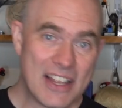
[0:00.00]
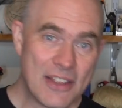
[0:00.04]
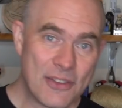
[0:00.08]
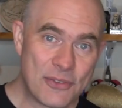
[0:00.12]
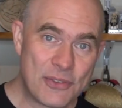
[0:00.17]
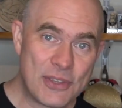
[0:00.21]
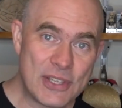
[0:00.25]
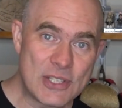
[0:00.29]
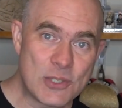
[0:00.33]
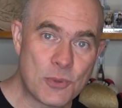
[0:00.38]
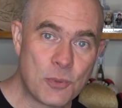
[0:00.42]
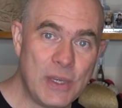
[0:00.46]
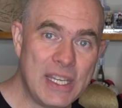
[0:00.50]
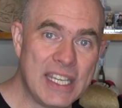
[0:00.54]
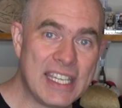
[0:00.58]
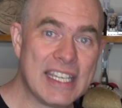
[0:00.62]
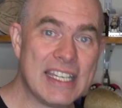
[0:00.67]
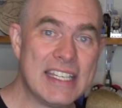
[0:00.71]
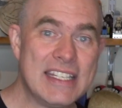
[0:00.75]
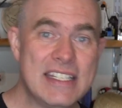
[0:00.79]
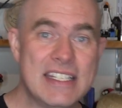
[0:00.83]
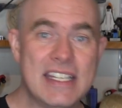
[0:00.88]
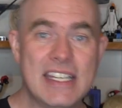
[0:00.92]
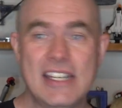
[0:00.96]
This week
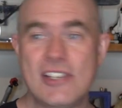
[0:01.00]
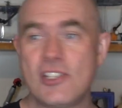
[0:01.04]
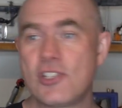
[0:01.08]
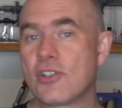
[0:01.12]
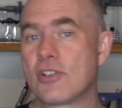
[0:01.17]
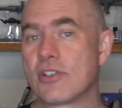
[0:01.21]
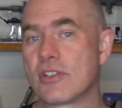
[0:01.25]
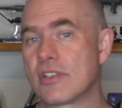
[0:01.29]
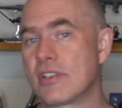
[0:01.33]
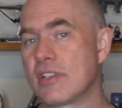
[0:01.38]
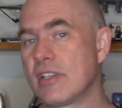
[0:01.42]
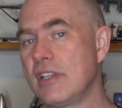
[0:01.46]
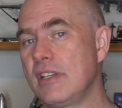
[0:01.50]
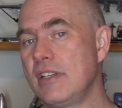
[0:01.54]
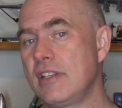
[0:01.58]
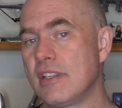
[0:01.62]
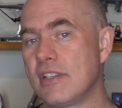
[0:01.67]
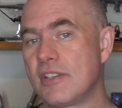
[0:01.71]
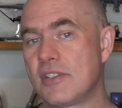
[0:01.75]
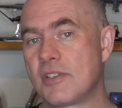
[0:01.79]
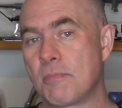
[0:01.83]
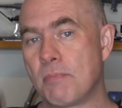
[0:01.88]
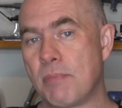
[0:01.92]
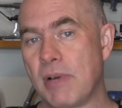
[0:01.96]
in Nature,
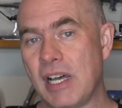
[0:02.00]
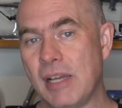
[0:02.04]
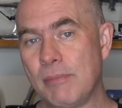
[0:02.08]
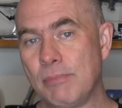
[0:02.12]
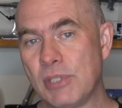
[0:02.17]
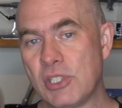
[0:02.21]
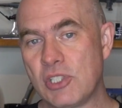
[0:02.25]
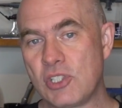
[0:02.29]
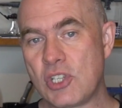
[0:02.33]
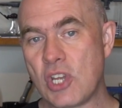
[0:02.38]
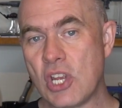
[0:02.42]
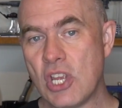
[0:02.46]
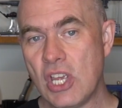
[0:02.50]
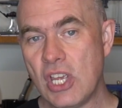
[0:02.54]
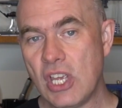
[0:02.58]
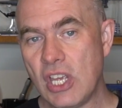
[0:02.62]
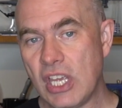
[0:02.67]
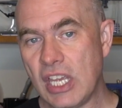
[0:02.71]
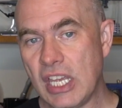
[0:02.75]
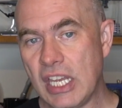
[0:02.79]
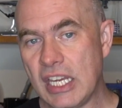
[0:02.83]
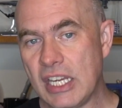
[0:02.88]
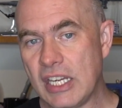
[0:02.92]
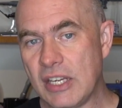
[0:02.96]
scientists published
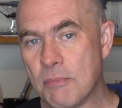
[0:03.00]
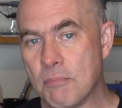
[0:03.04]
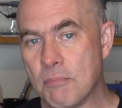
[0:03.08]
a